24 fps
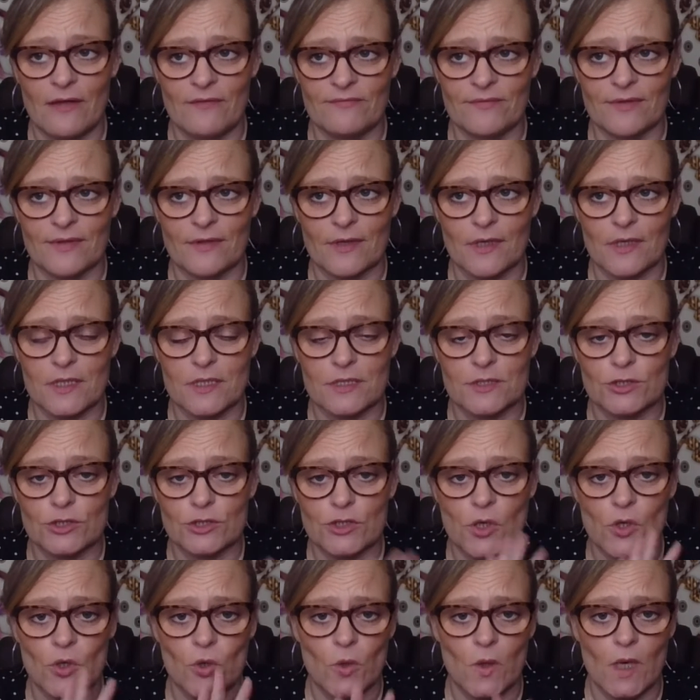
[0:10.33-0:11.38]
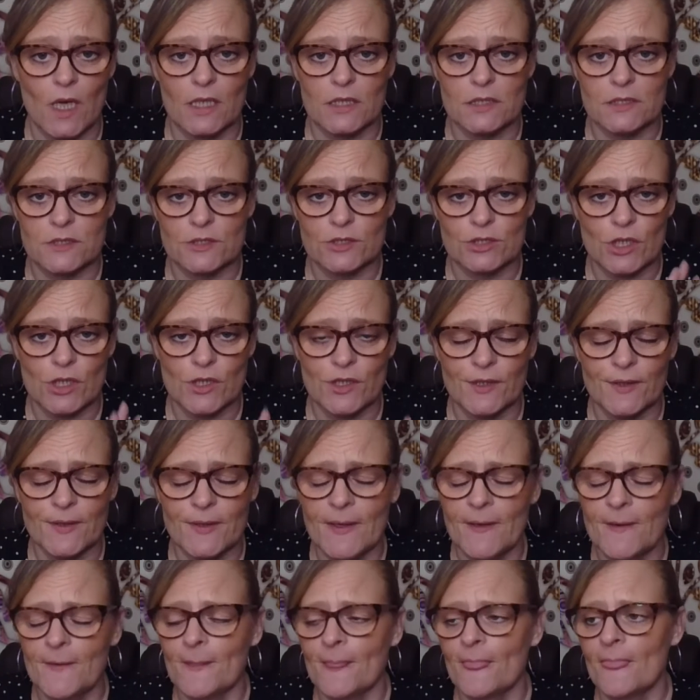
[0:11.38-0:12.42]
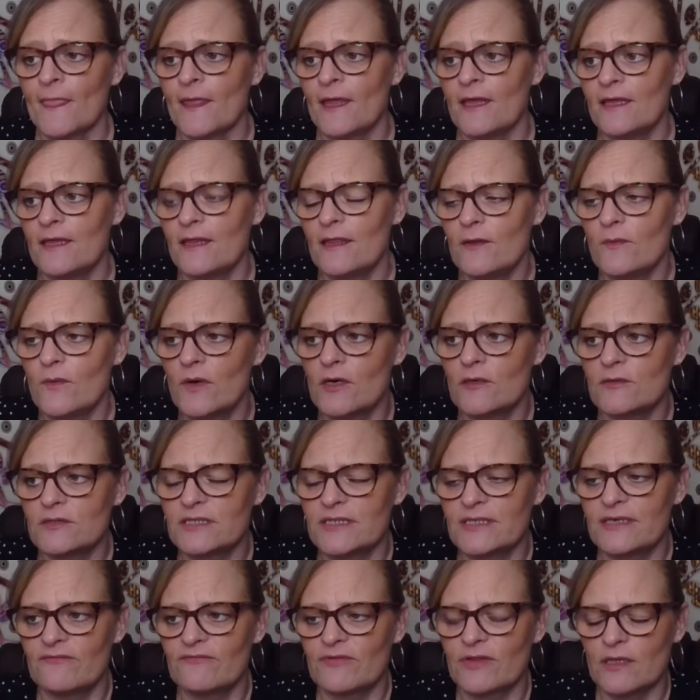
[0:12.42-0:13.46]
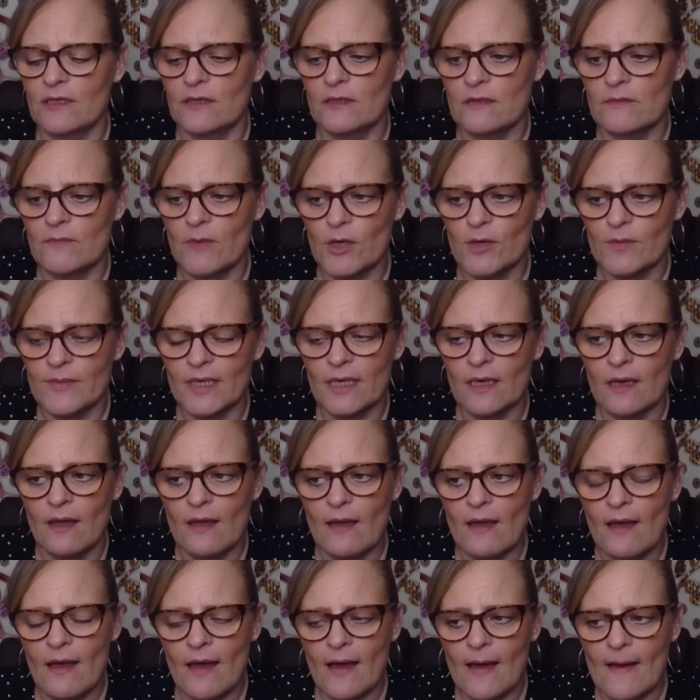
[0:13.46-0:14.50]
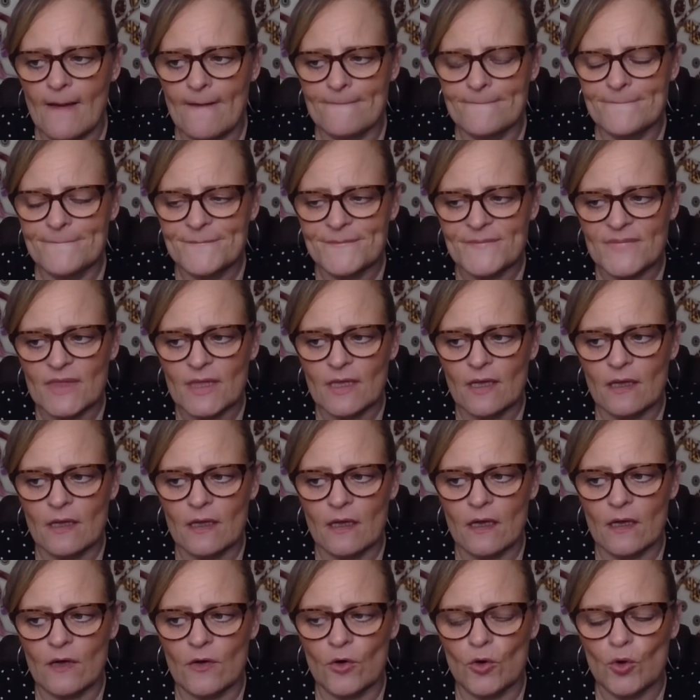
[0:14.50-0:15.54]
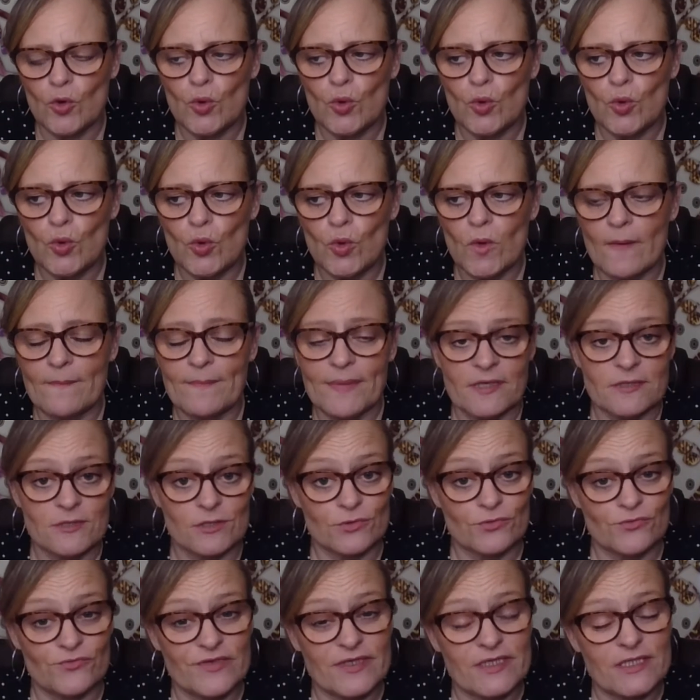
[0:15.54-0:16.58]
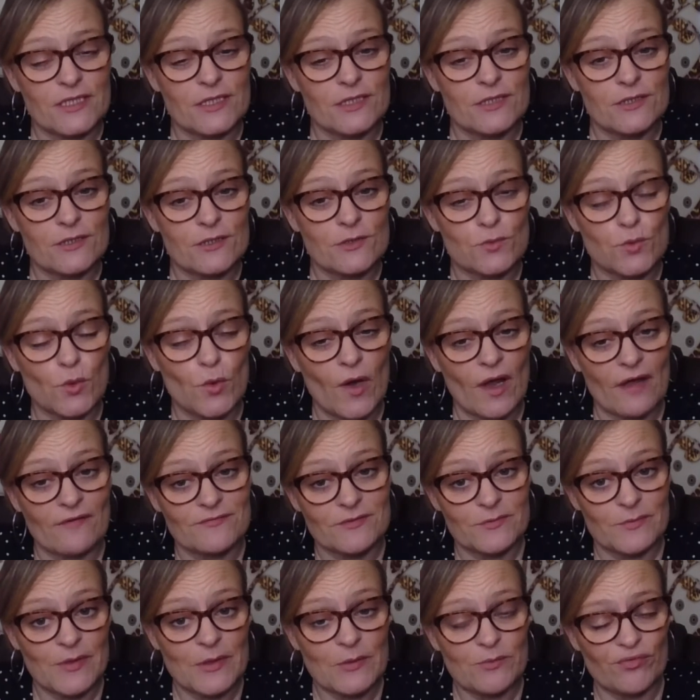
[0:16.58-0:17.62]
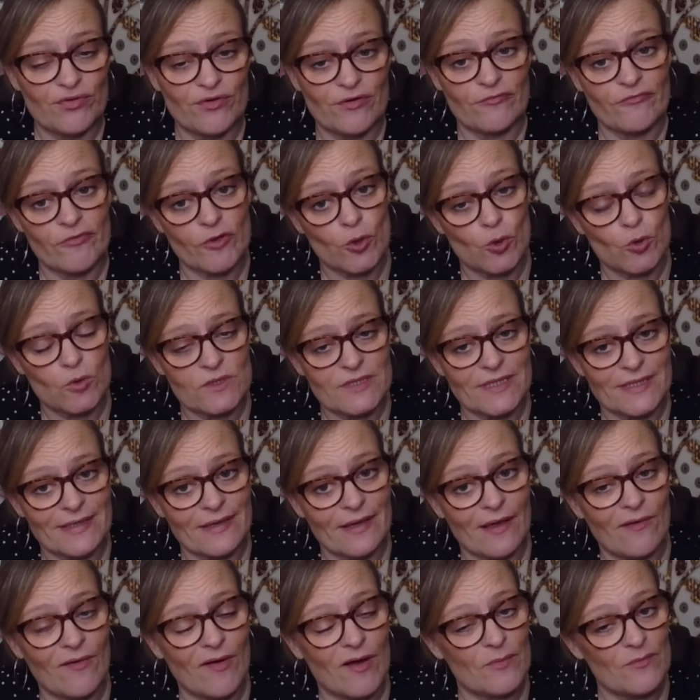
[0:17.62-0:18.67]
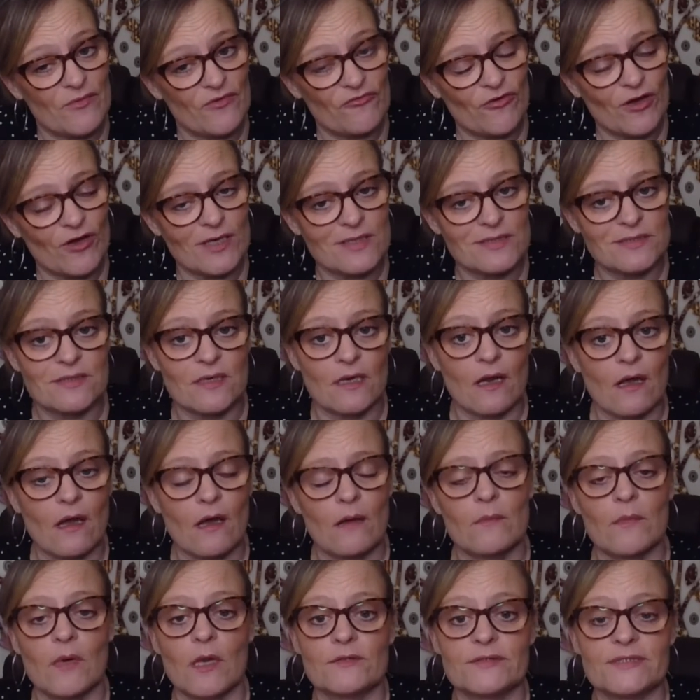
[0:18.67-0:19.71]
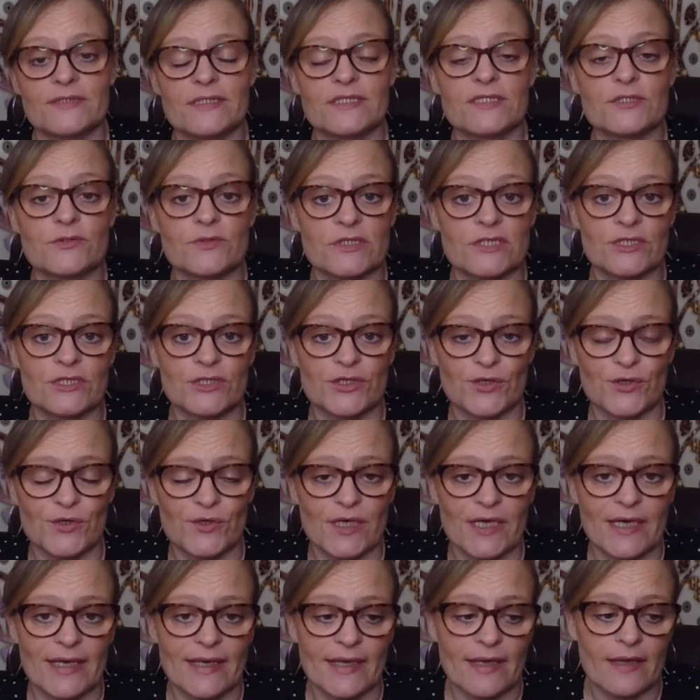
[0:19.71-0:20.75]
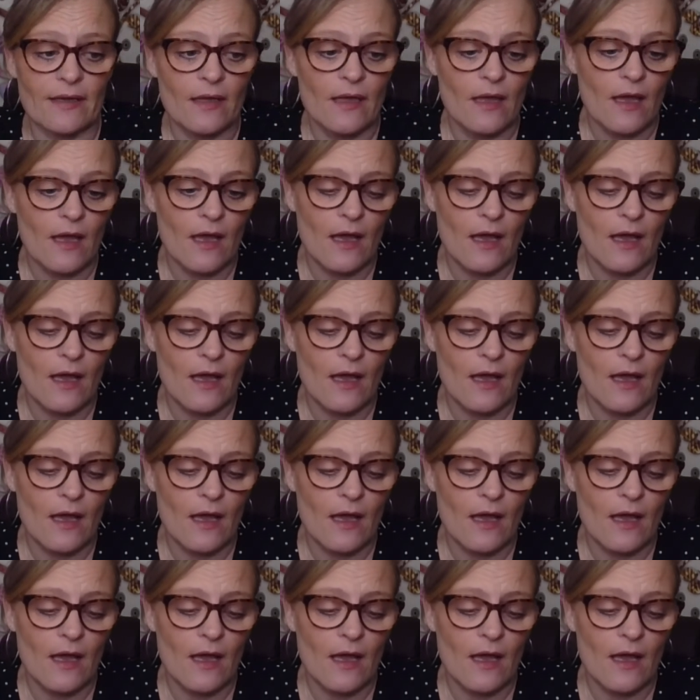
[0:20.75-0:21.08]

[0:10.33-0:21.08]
everything is so uncertain in the world and everything at the moment. Um, all personal readings will have to be pre-recorded now, I'm afraid, and uploaded to a secure link.